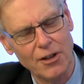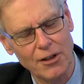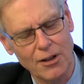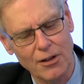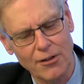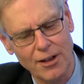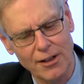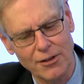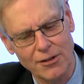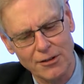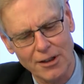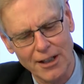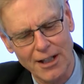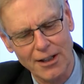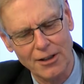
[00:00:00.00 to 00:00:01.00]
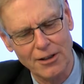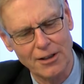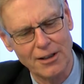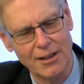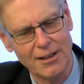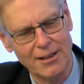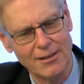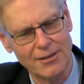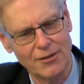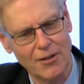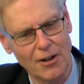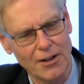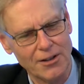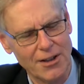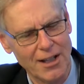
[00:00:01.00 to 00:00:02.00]
You know, things are looking good as
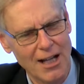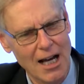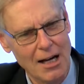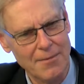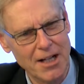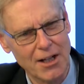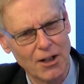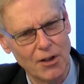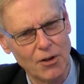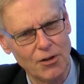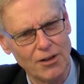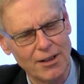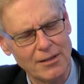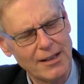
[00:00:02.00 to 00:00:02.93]
far as the economy goes.